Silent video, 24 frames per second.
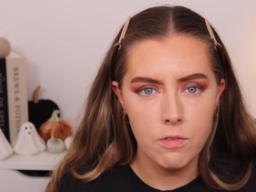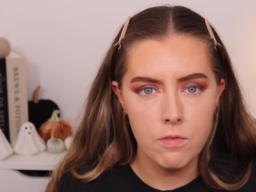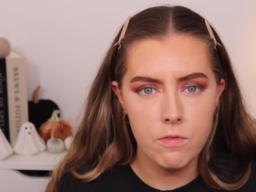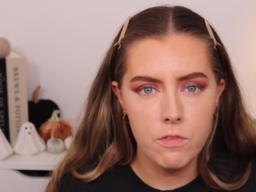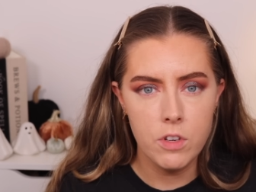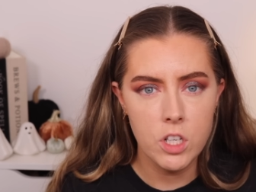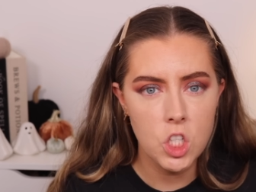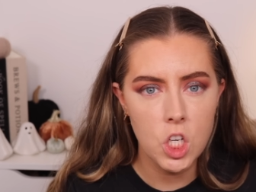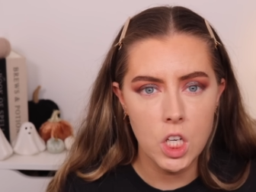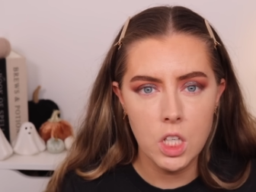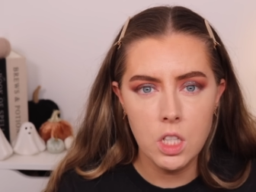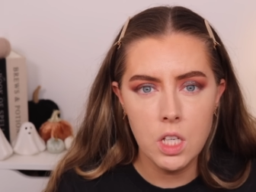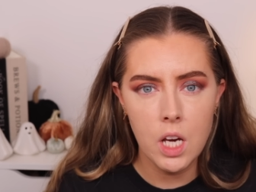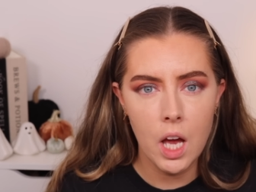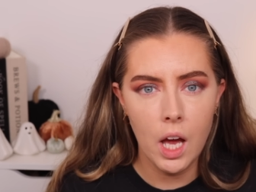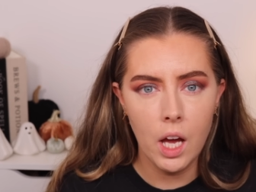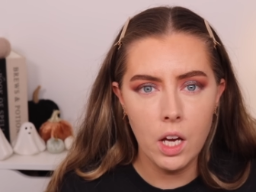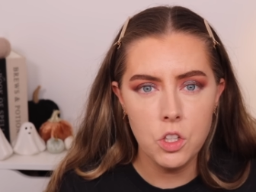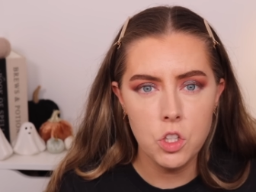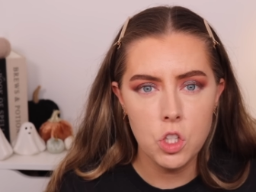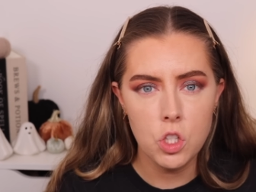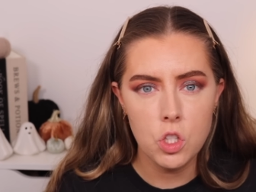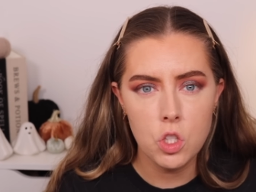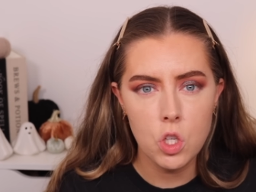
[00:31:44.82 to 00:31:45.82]

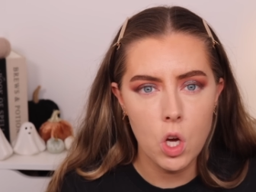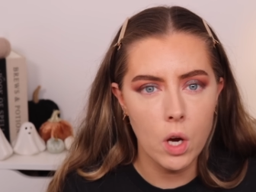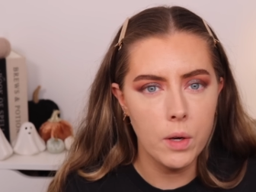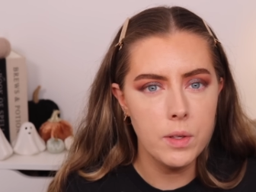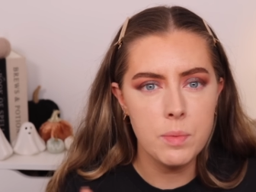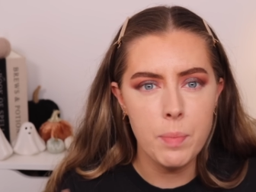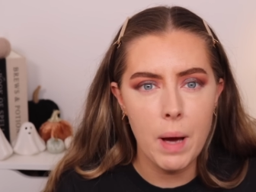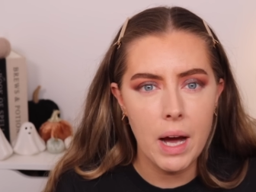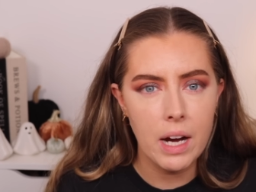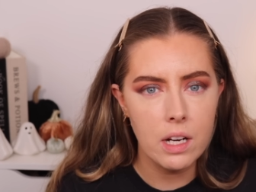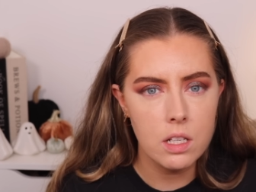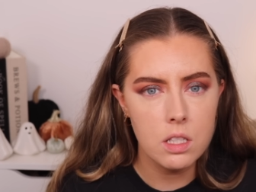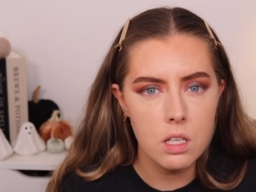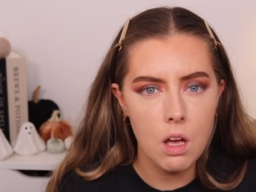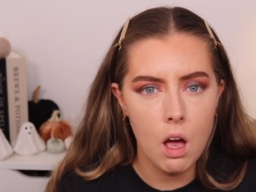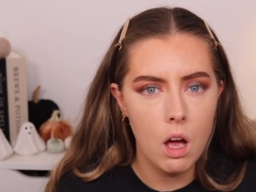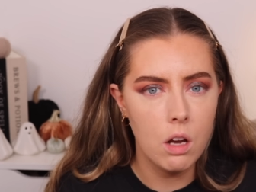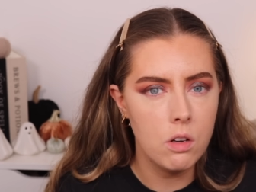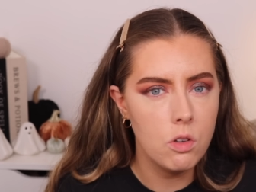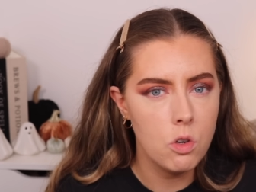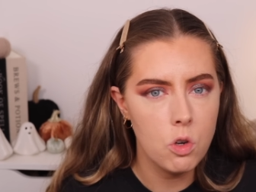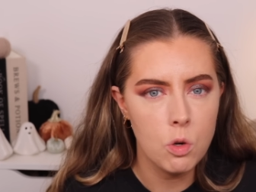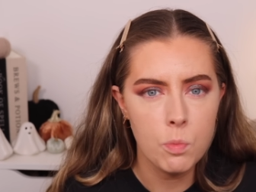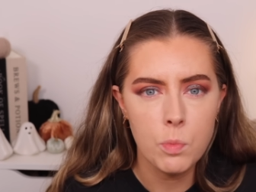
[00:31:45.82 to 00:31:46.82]
Virginia just goes back to her
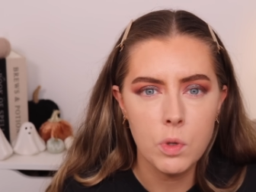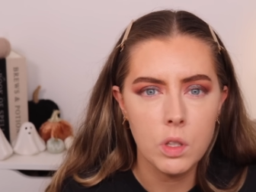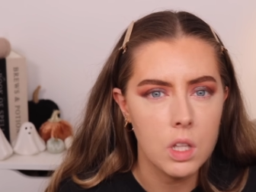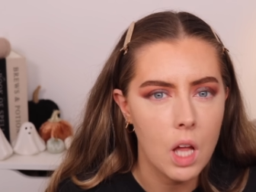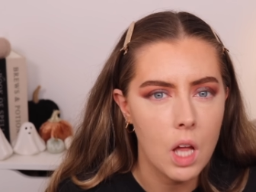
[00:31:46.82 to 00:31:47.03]
normal